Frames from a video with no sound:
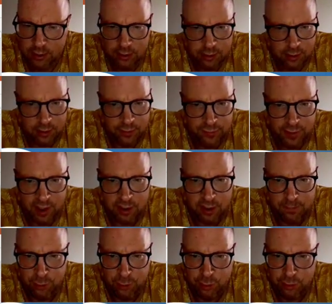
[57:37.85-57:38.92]
is
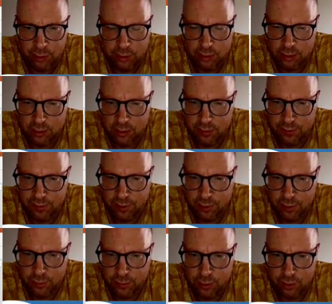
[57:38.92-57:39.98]
very important
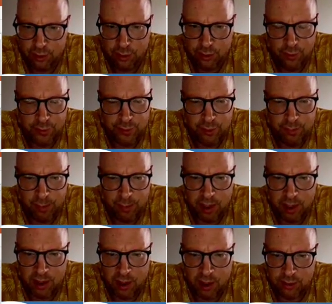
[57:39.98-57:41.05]
if you want to move to
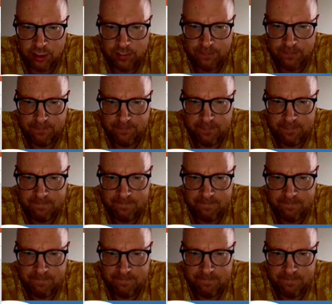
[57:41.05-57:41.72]
public cloud.